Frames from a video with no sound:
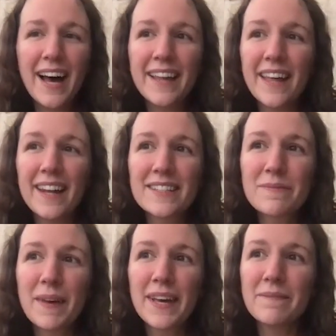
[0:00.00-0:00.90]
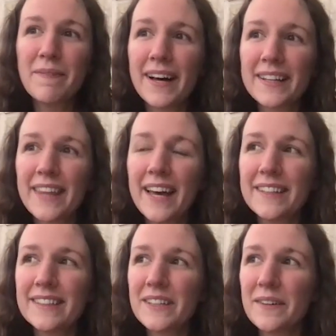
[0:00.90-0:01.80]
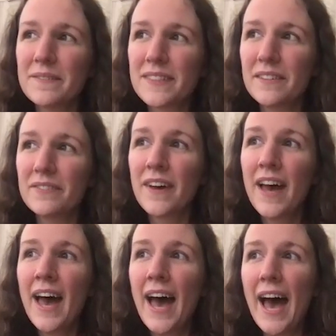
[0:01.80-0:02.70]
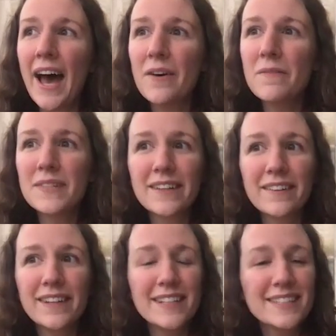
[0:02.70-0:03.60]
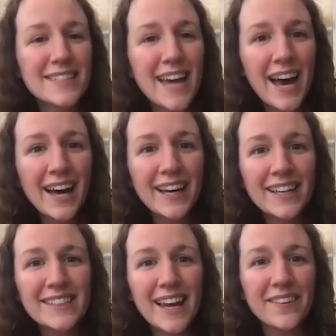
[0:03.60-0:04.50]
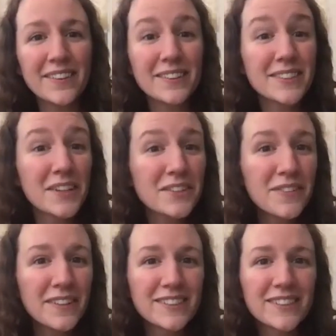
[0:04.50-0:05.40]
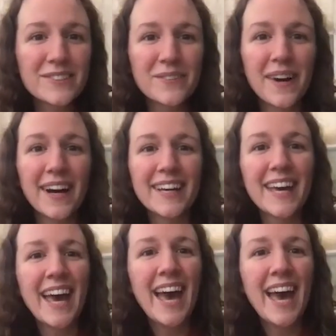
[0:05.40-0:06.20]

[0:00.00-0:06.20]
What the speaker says: And that has big impact then in terms of how material is tagged, how their search functions work,